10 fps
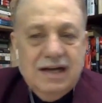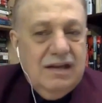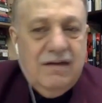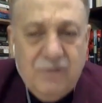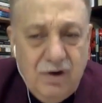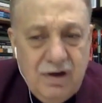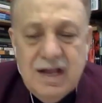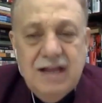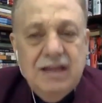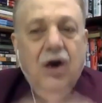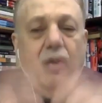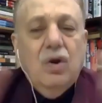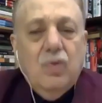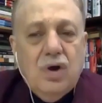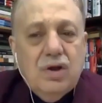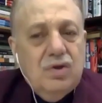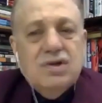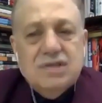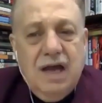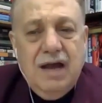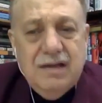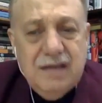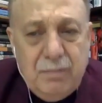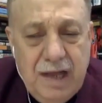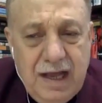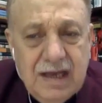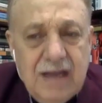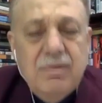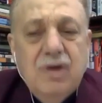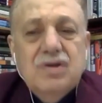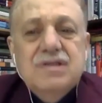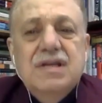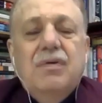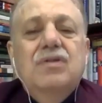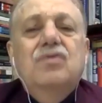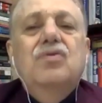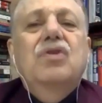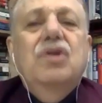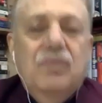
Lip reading: Therefore, the whole world knows the plan, because they wanted Turkey to